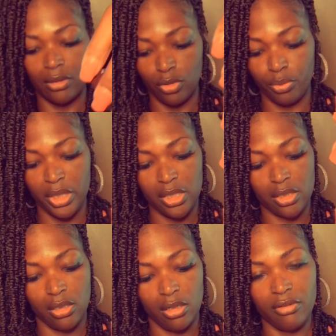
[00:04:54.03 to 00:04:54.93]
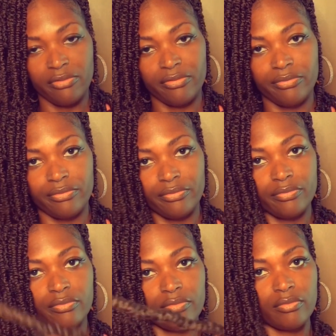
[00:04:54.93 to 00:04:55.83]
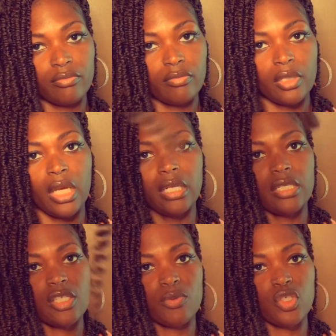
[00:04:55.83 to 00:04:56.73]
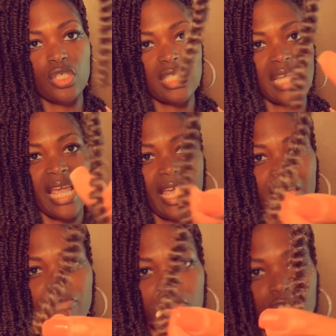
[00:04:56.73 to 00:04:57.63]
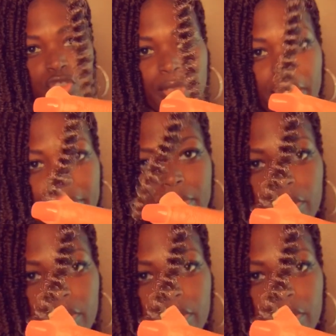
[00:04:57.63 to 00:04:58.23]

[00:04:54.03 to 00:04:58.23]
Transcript: little piece off. And this was just half of a strand,